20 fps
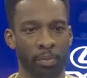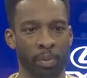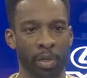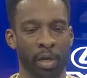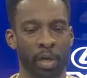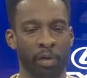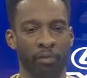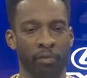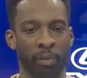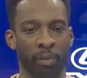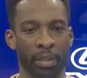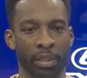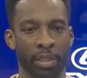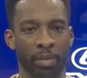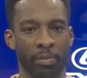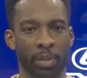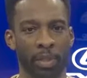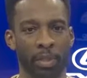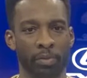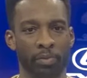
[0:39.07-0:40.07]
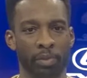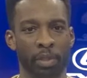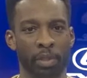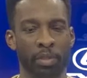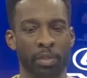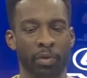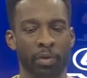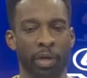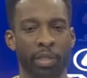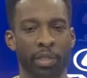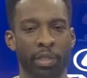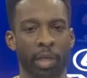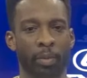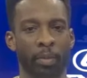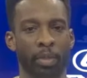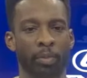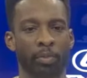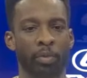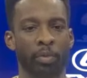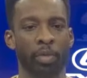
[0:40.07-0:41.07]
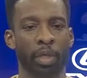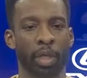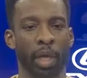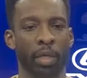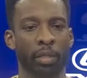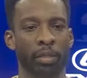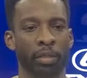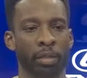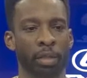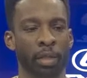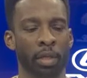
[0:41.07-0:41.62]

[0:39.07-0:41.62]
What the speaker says: play hard for my teammates. We did a great job of communicating,